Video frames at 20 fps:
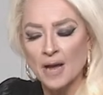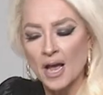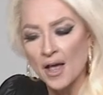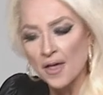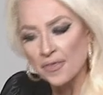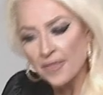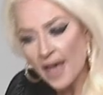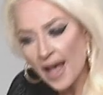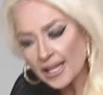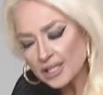
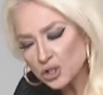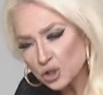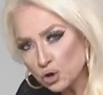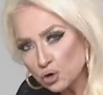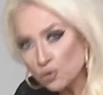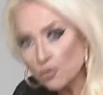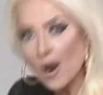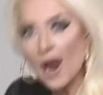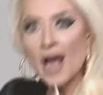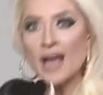That's
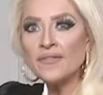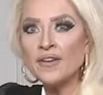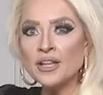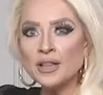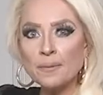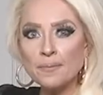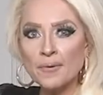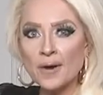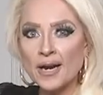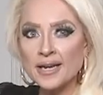driving the
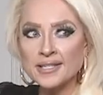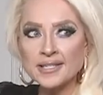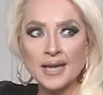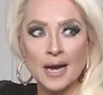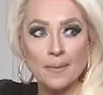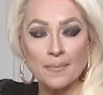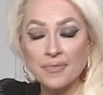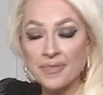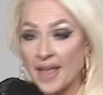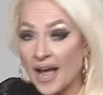price
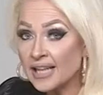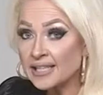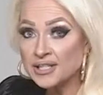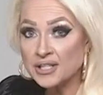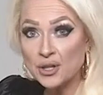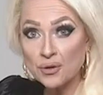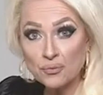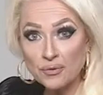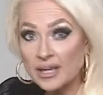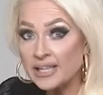up. That's
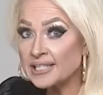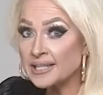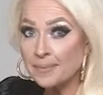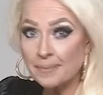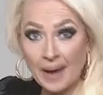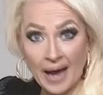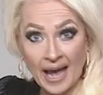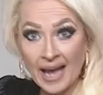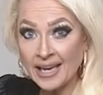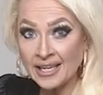the reason
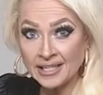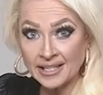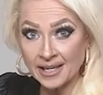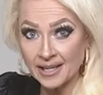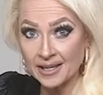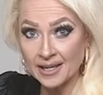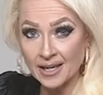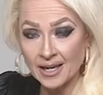behind it.